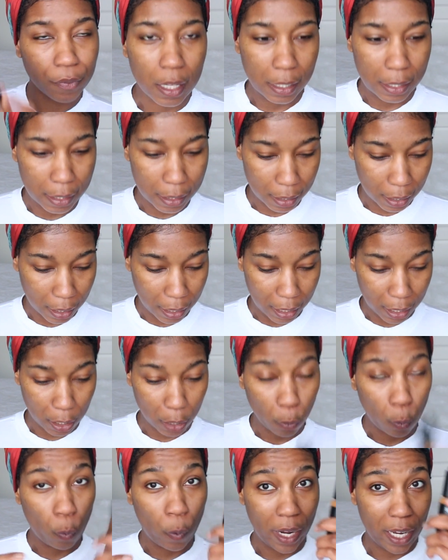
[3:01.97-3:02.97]
This is like
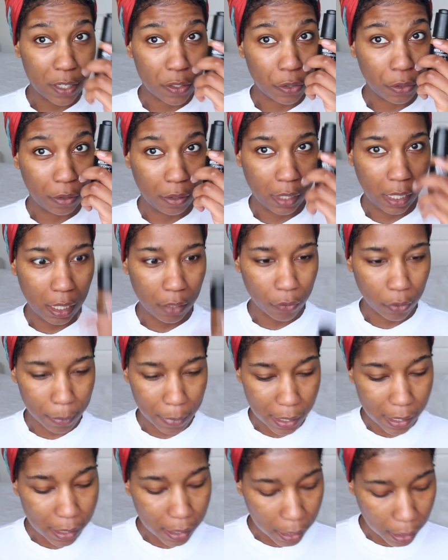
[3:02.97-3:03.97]
way too light for
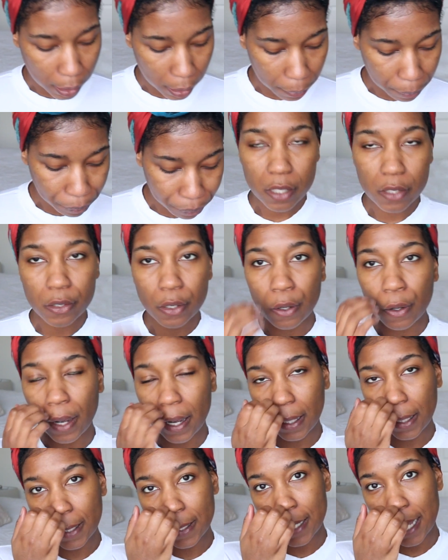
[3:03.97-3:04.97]
my skin, so
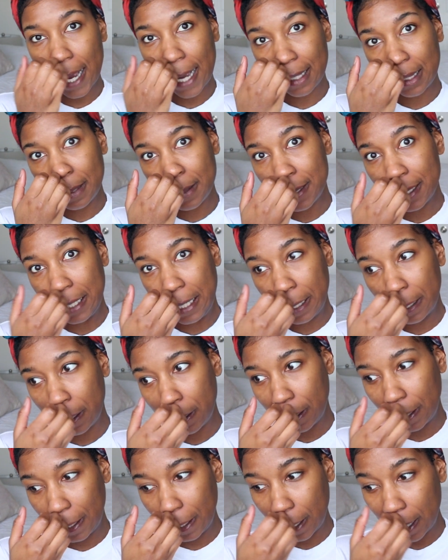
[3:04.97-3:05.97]
I like to add them together
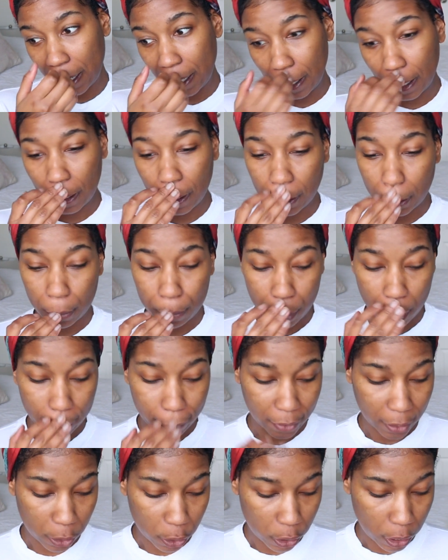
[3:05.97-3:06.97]
to get like the
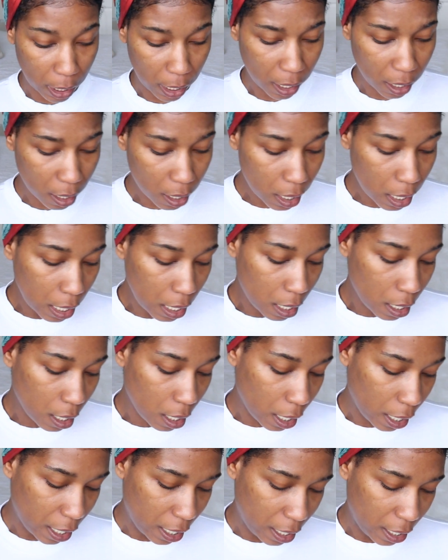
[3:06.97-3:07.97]
perfect shade.
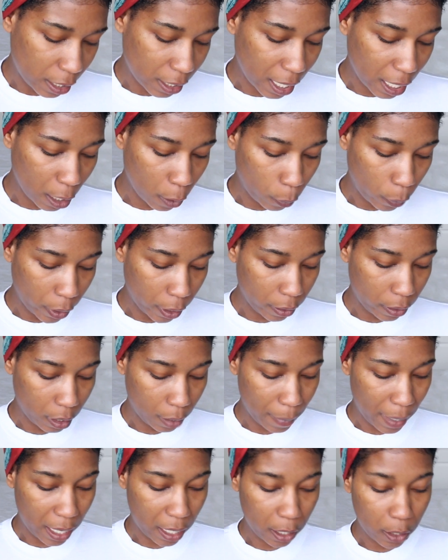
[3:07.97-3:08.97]
And it's kind of weird that
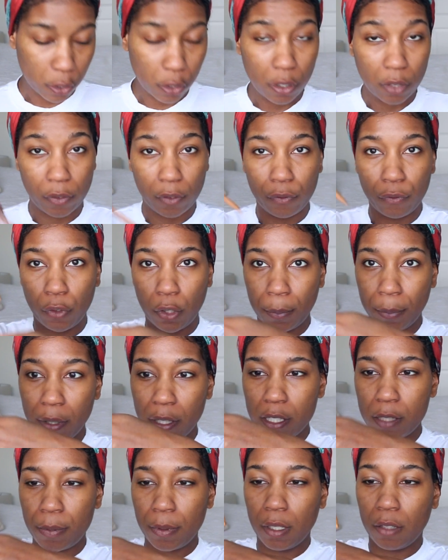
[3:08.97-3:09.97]
I'm adding two different
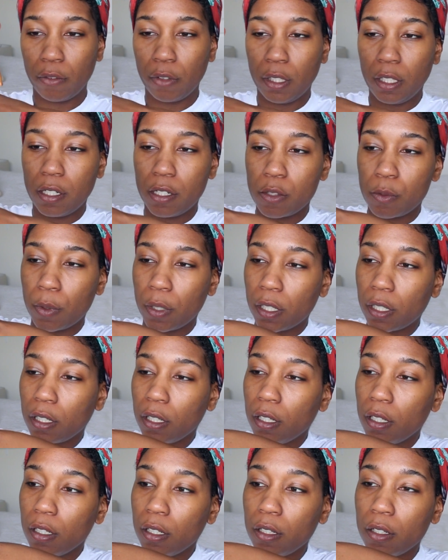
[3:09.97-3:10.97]
formulas, but it really does
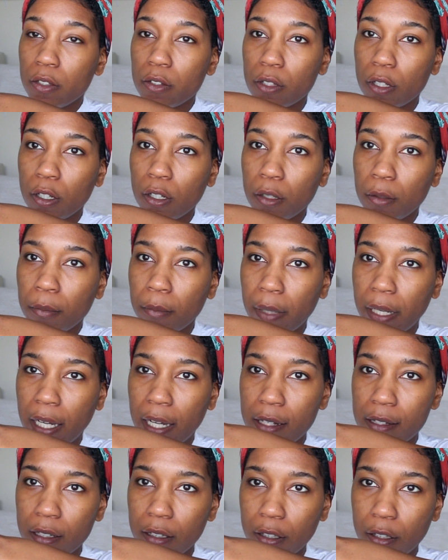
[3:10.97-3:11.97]
work. So my
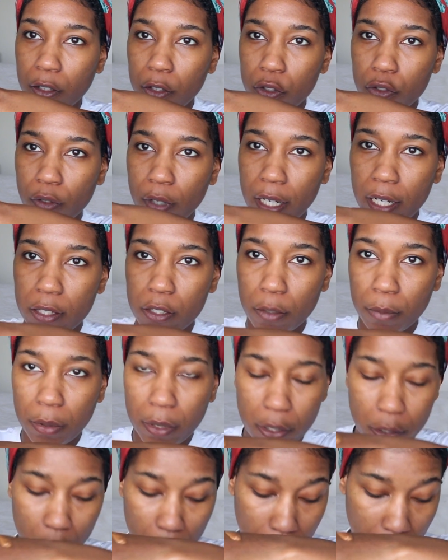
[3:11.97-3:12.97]
hand's a little dry, so
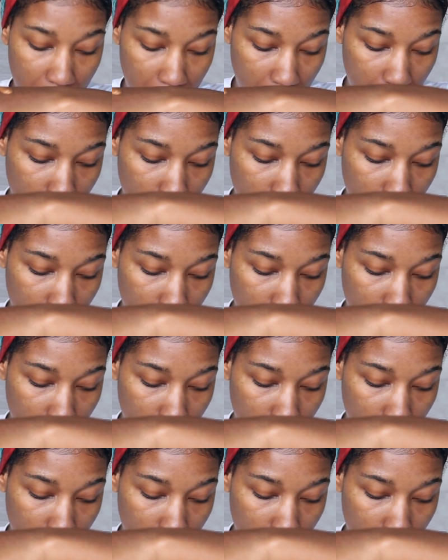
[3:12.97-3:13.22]
please don't mind.